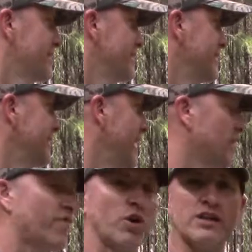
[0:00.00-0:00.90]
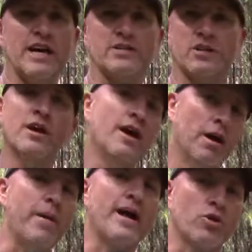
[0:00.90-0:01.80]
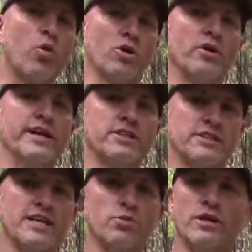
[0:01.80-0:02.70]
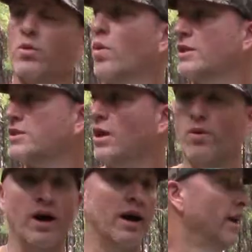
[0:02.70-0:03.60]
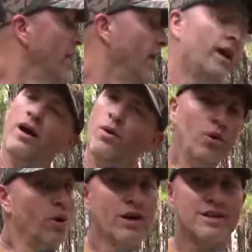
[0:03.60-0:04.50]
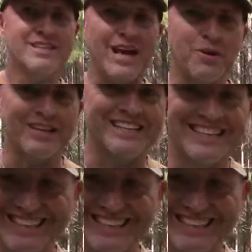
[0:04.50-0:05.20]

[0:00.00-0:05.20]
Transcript: the seed and the fertilizer about a quarter inch because that's what it wants. So uh, whew, stay with us.